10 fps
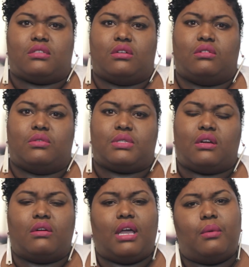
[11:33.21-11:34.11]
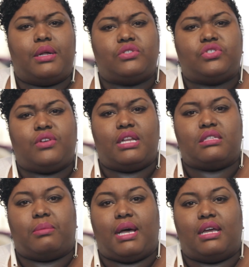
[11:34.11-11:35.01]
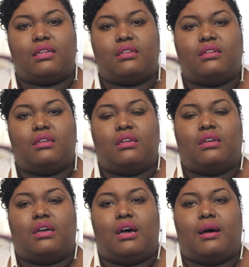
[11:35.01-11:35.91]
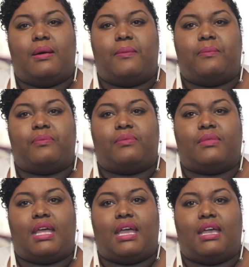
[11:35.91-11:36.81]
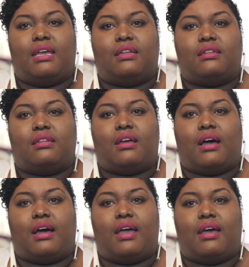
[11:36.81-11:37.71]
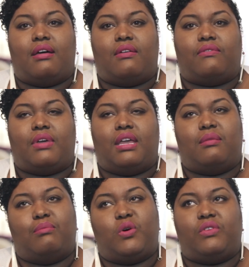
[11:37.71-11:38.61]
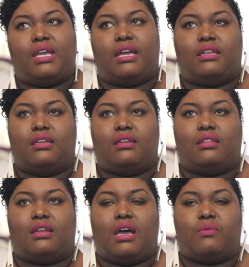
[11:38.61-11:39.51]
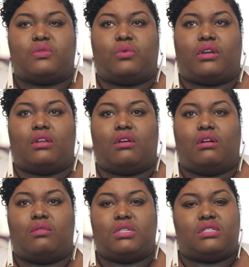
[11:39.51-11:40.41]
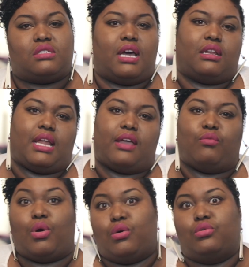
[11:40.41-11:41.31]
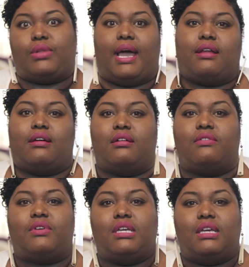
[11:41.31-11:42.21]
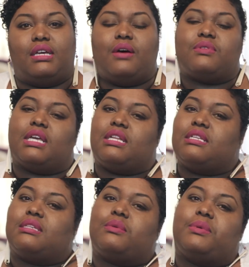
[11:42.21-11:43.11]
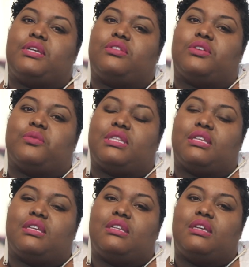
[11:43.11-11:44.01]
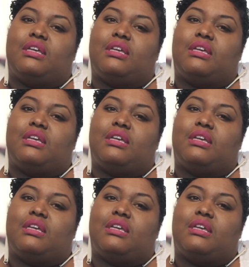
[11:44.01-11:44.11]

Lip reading: So it was like, okay, why don't you try it as a pilot? And I have a movie idea that I was working on, which is kind of like rolled out of. And I was like, let's see what we can do with it.